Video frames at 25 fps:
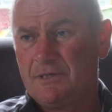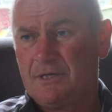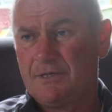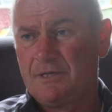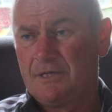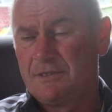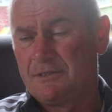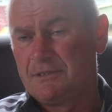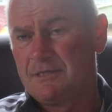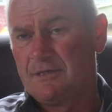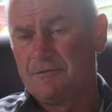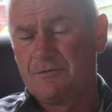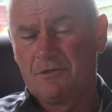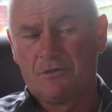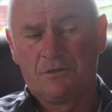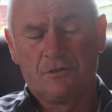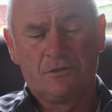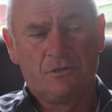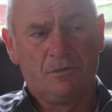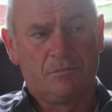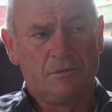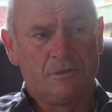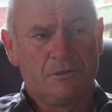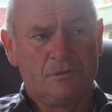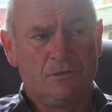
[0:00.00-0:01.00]
I know Tav got a
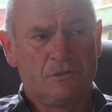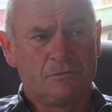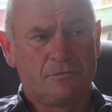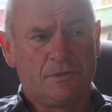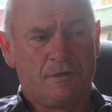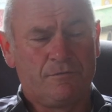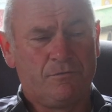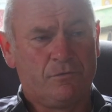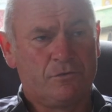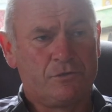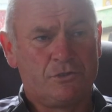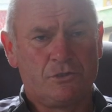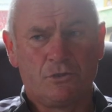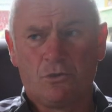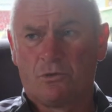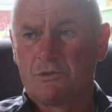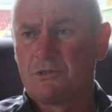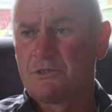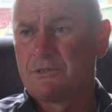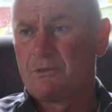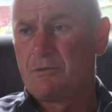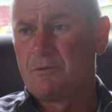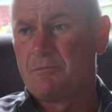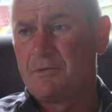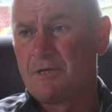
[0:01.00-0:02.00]
couple of goals, but I thought George
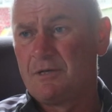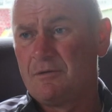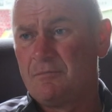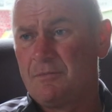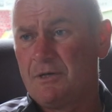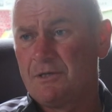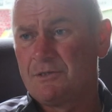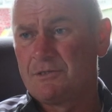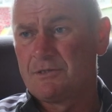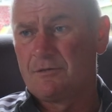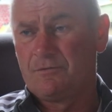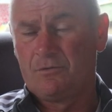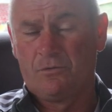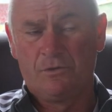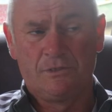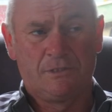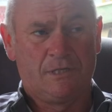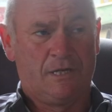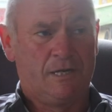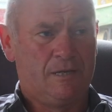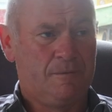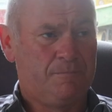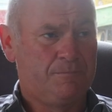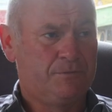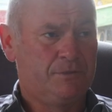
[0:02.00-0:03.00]
was our man of the match. I thought he was
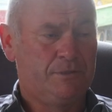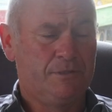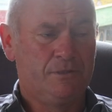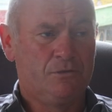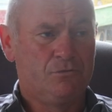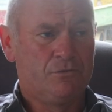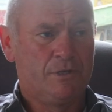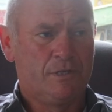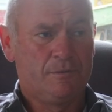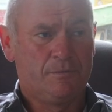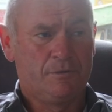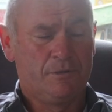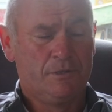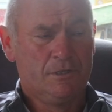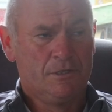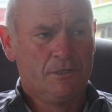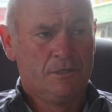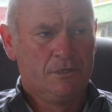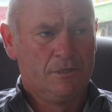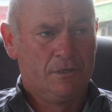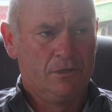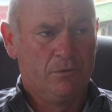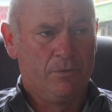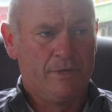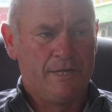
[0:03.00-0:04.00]
absolutely incredible,
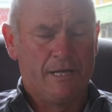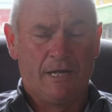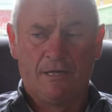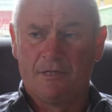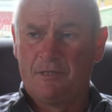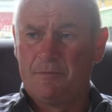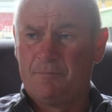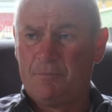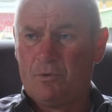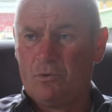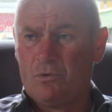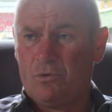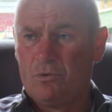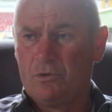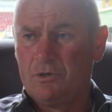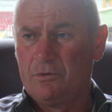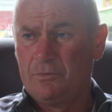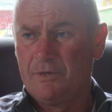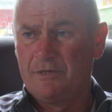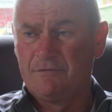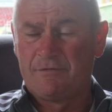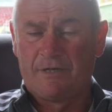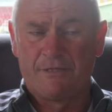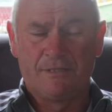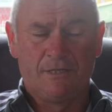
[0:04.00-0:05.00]
the way he held the ball, the
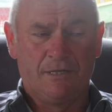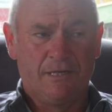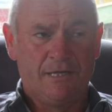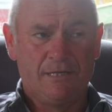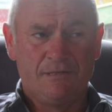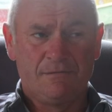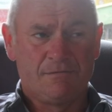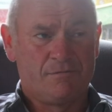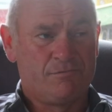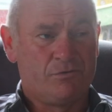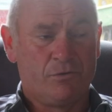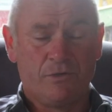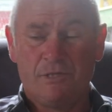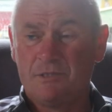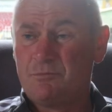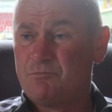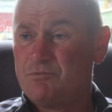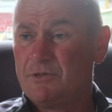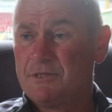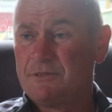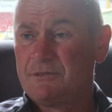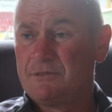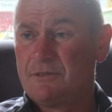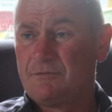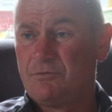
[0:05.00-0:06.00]
way he ran the line, I thought he was
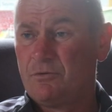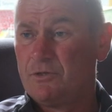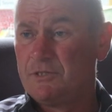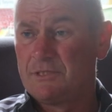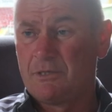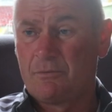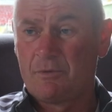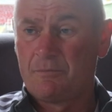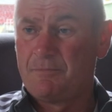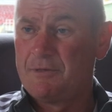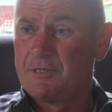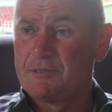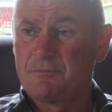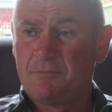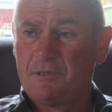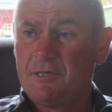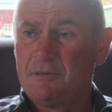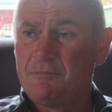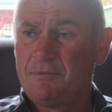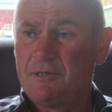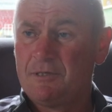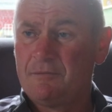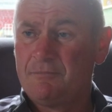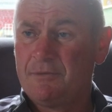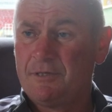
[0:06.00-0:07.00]
brilliant, I thought he was our best player
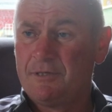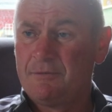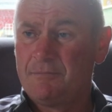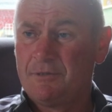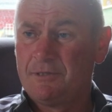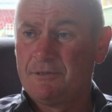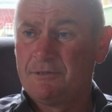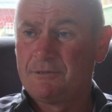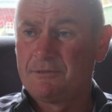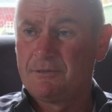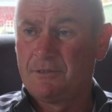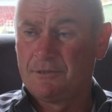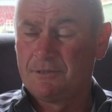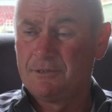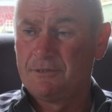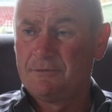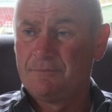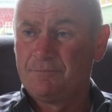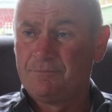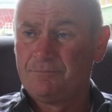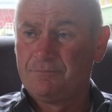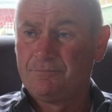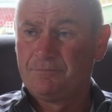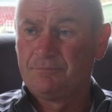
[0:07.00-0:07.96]
by a million miles, I did.